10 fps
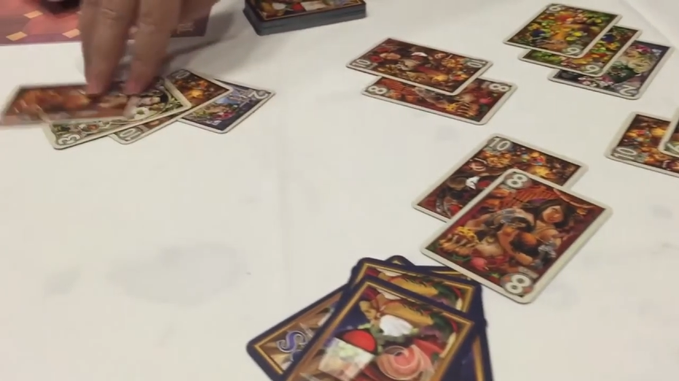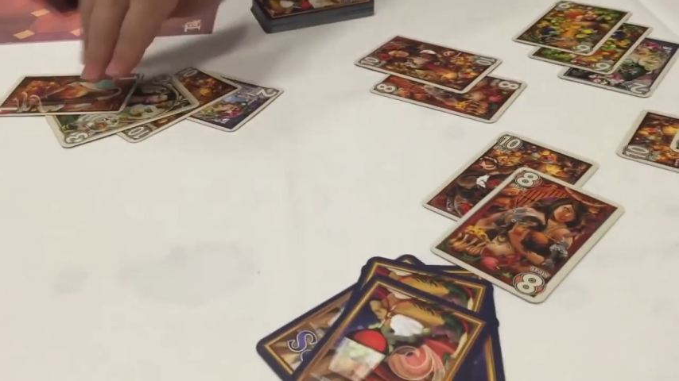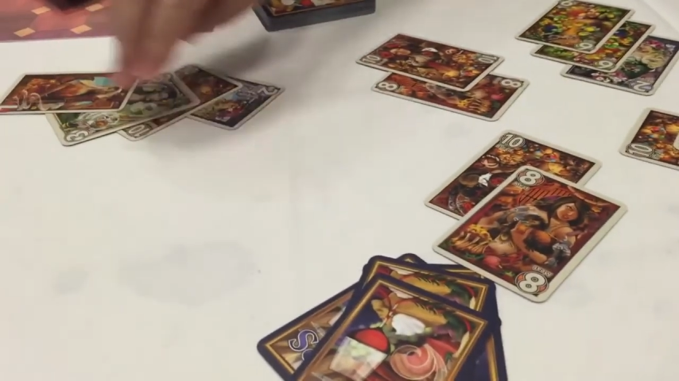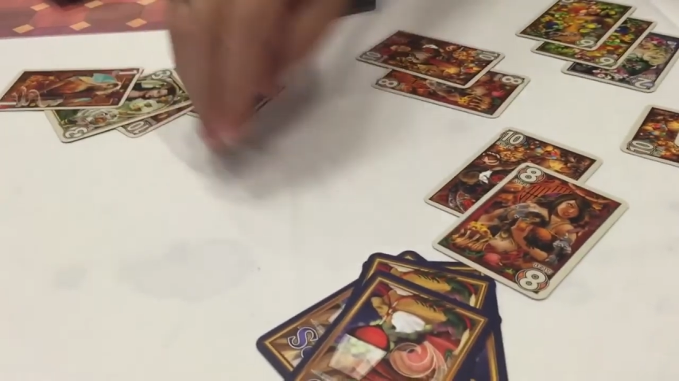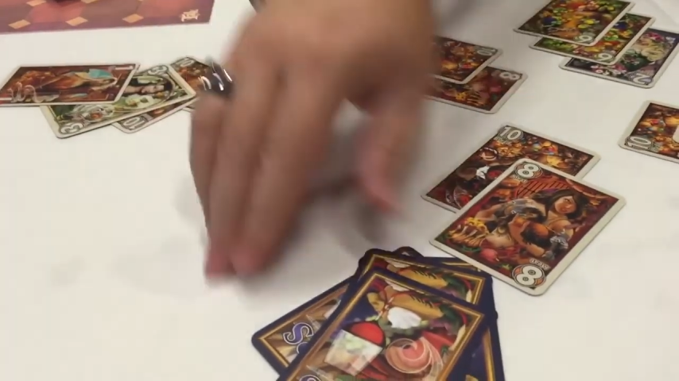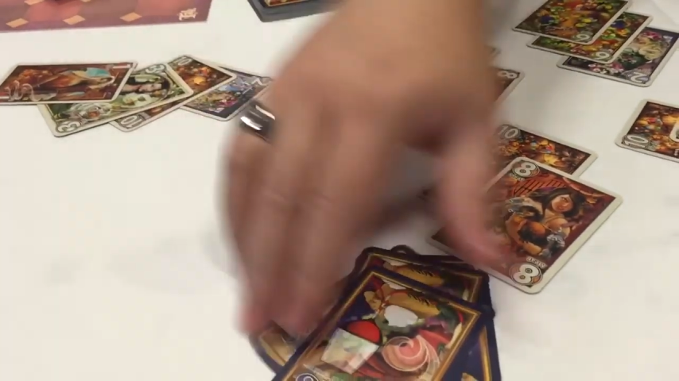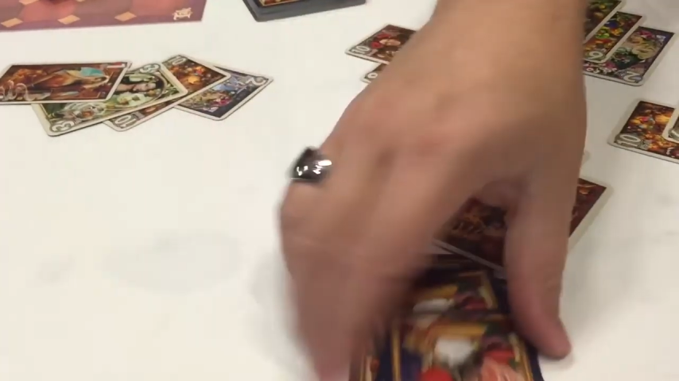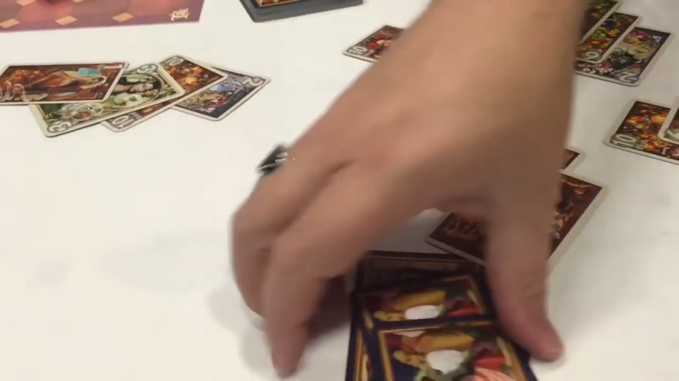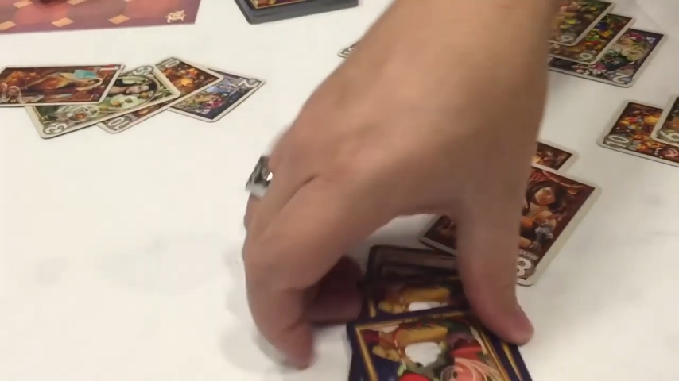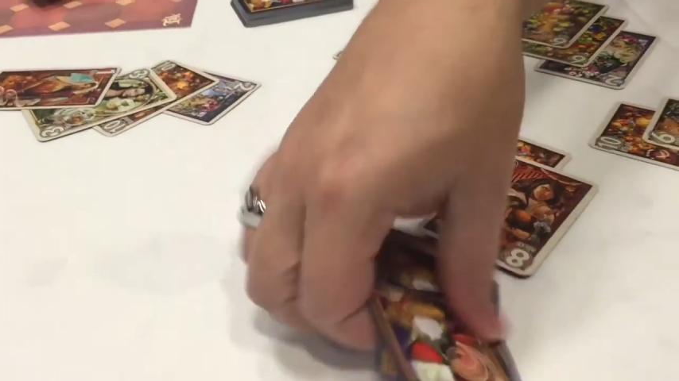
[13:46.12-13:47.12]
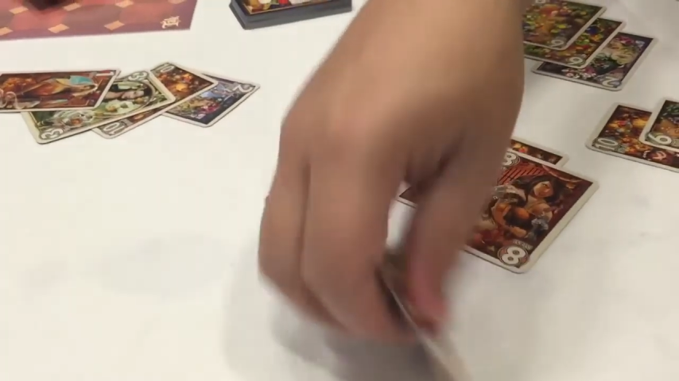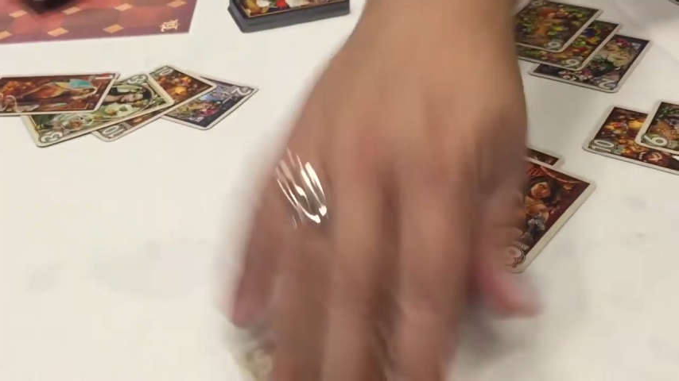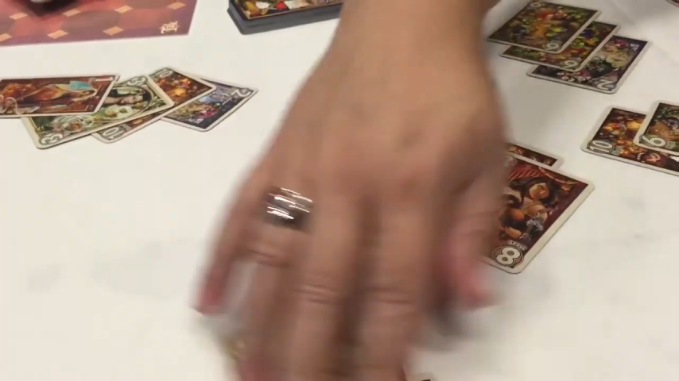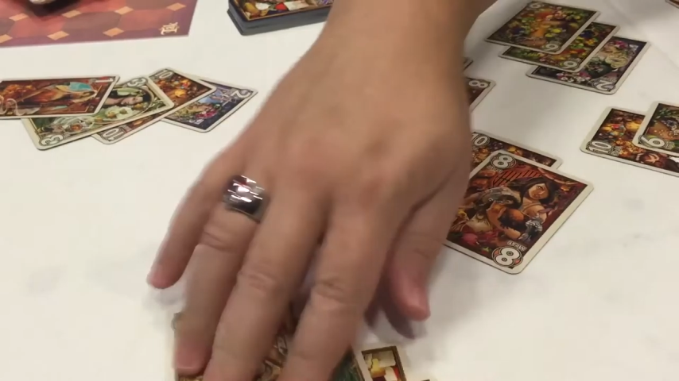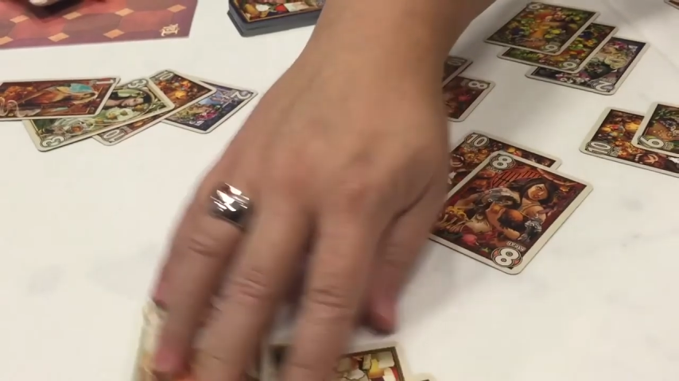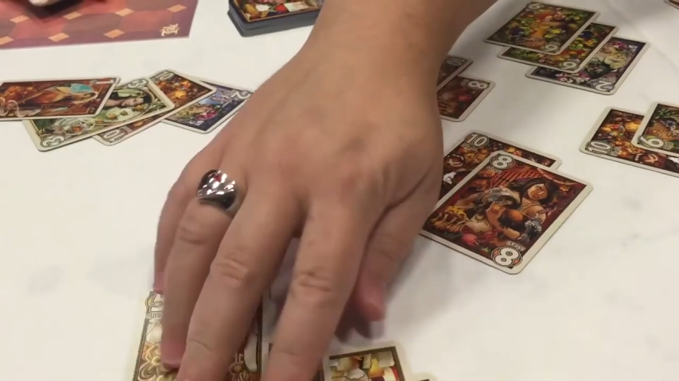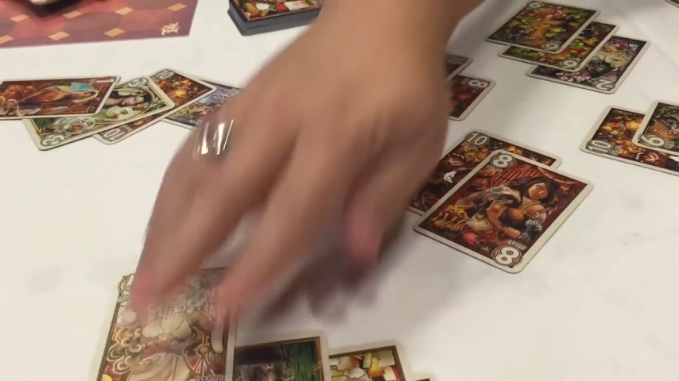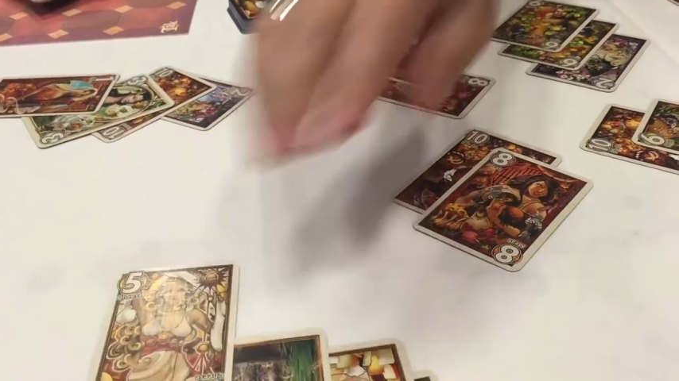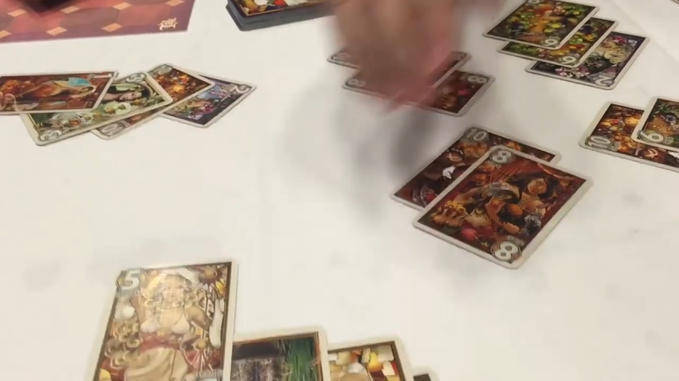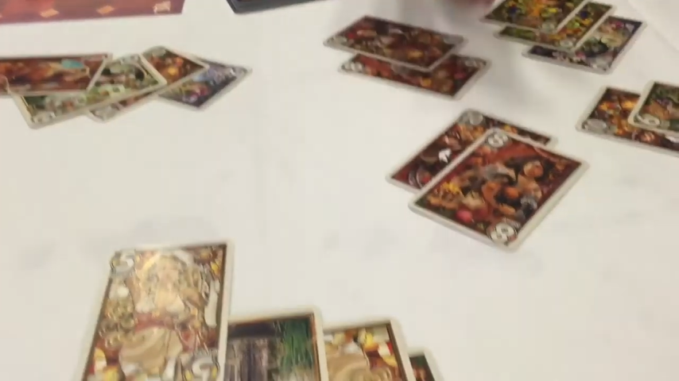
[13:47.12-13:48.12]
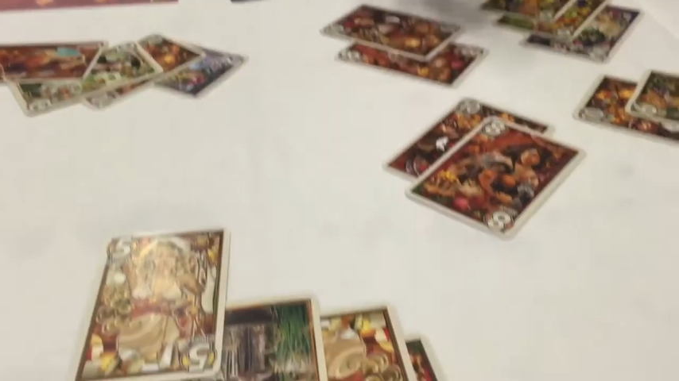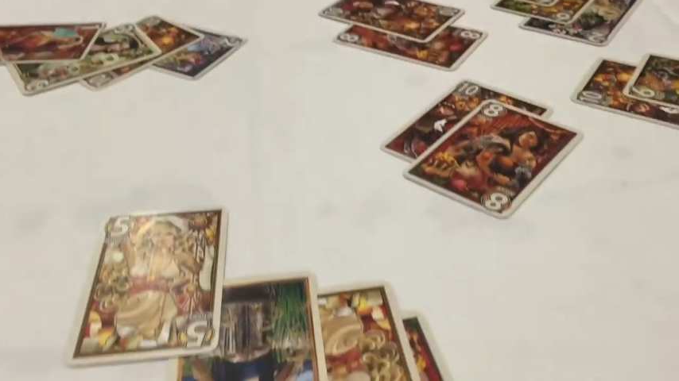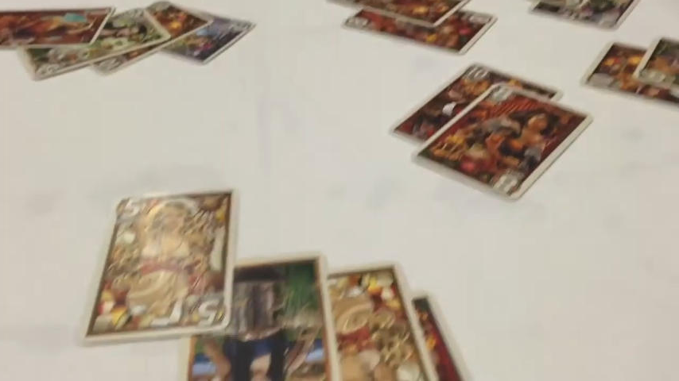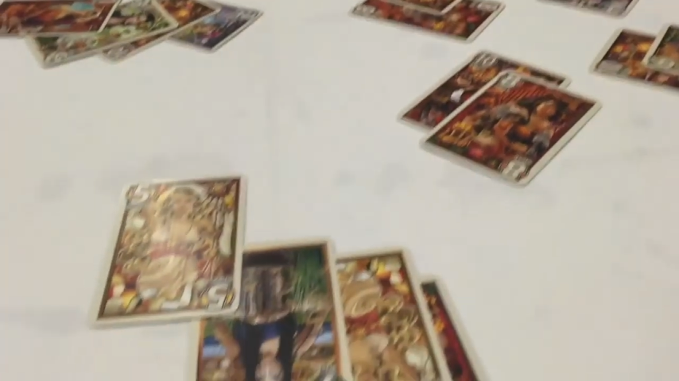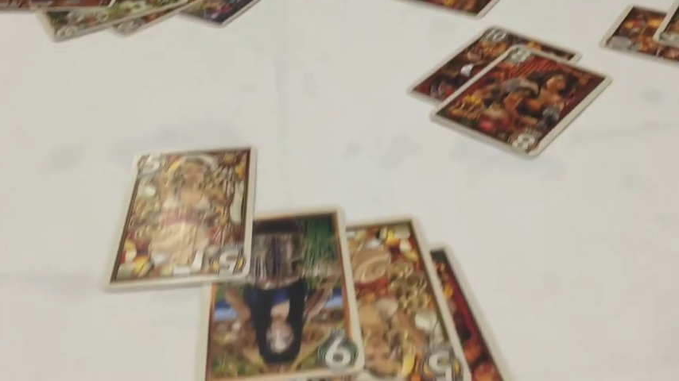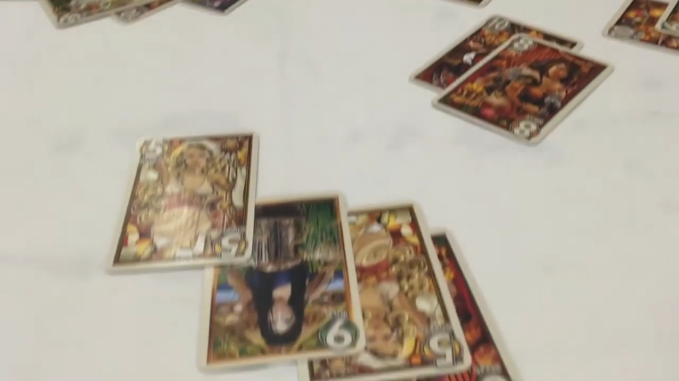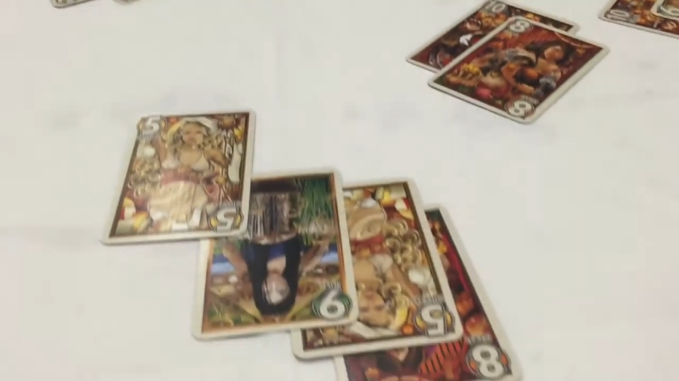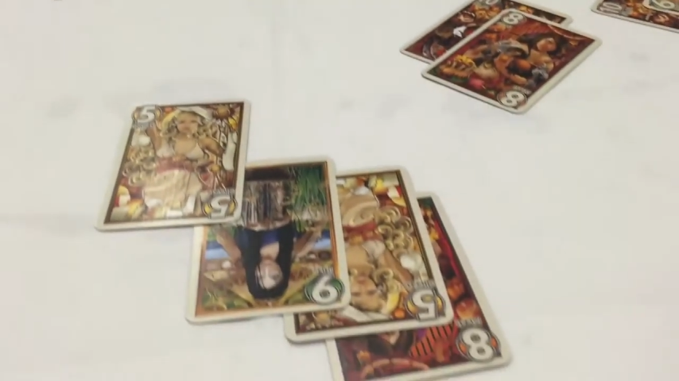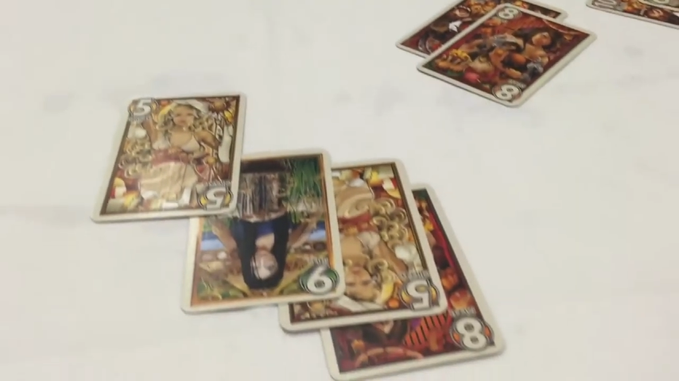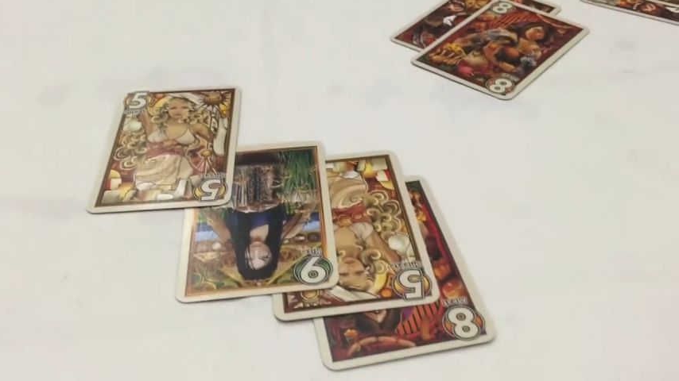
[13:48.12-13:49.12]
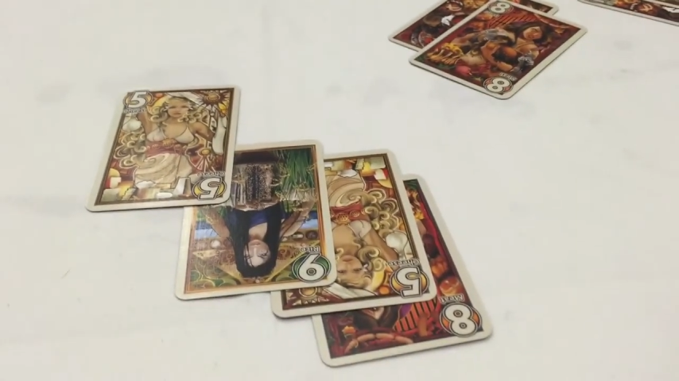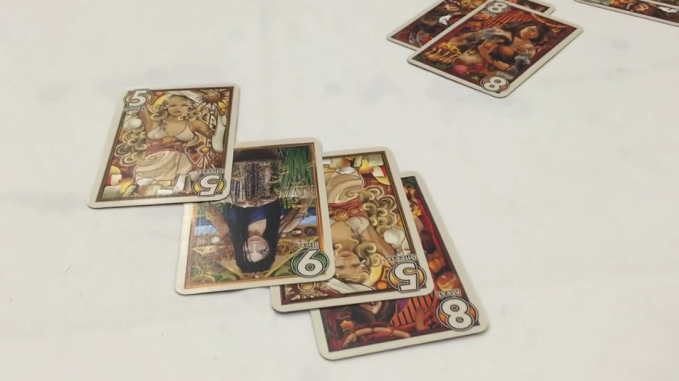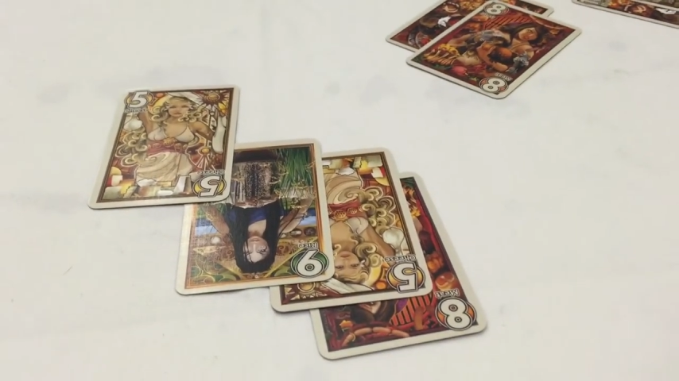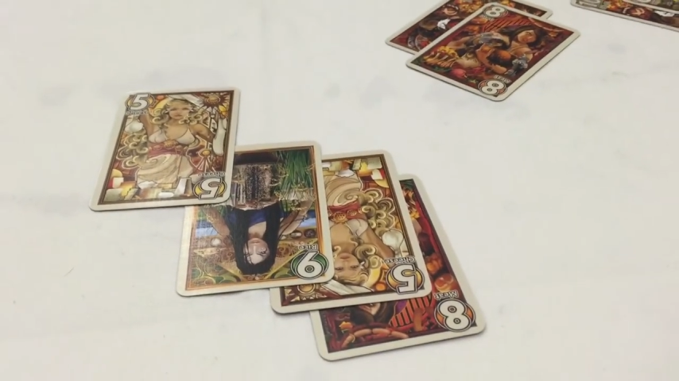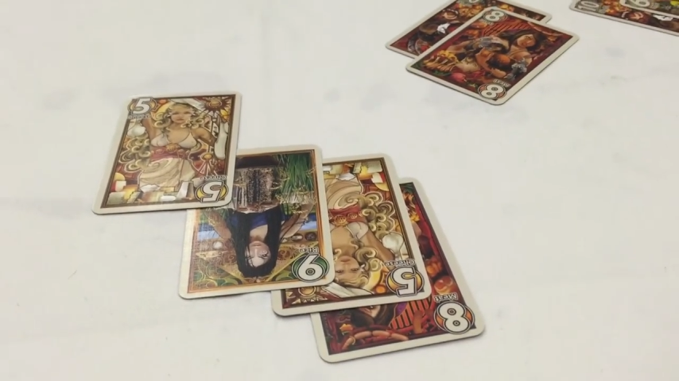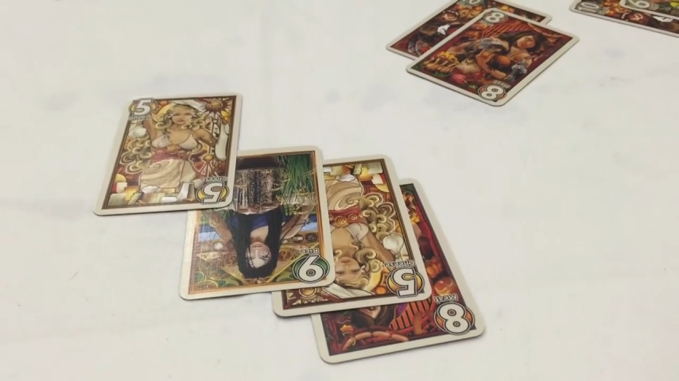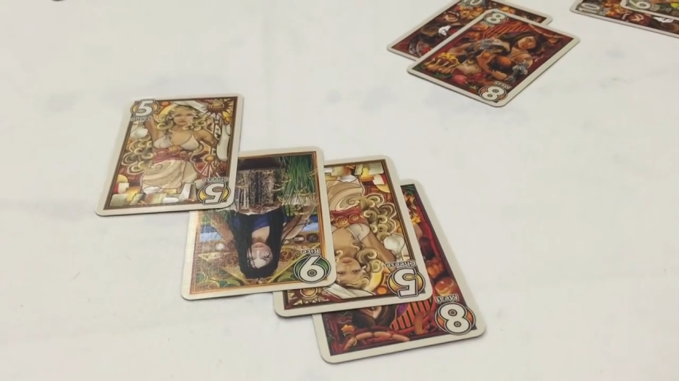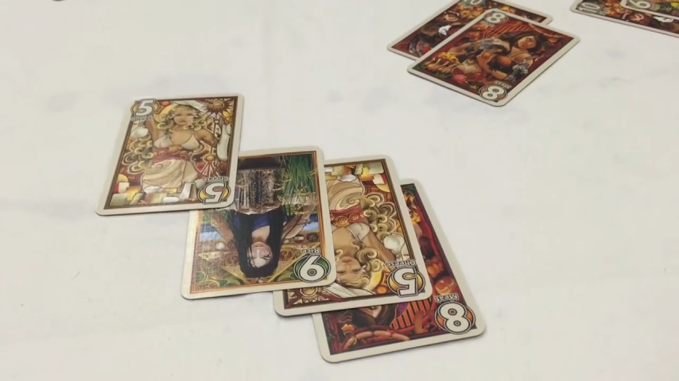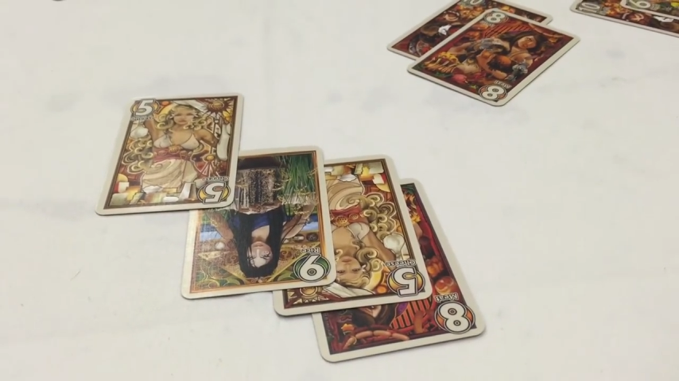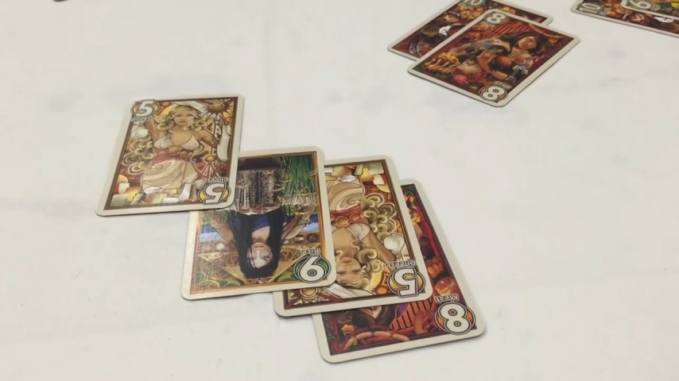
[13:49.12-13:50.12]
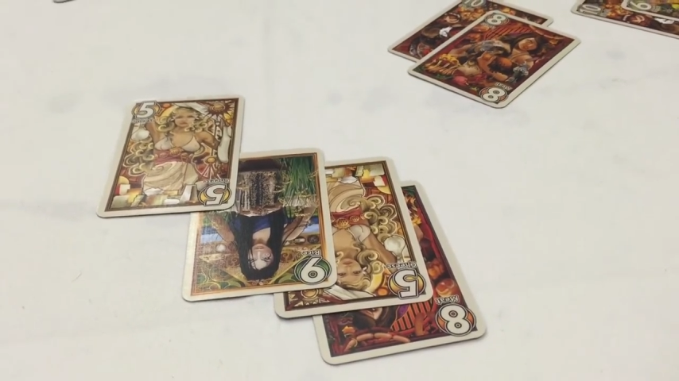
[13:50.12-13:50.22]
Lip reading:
Nobody's mouth can be seen.